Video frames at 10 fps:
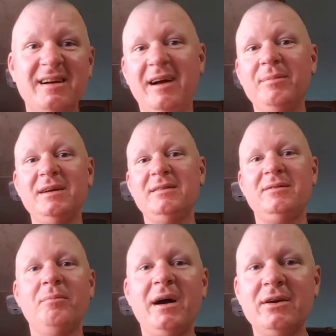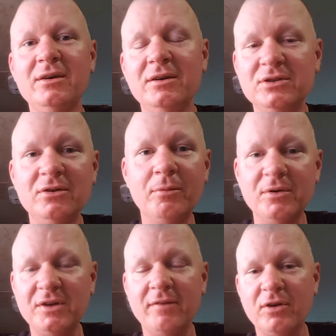I mean, my goodness, you'd
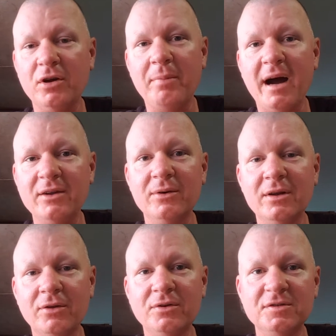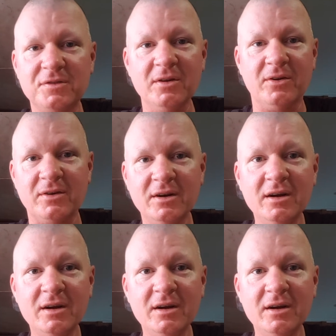almost have to go buy you another distiller.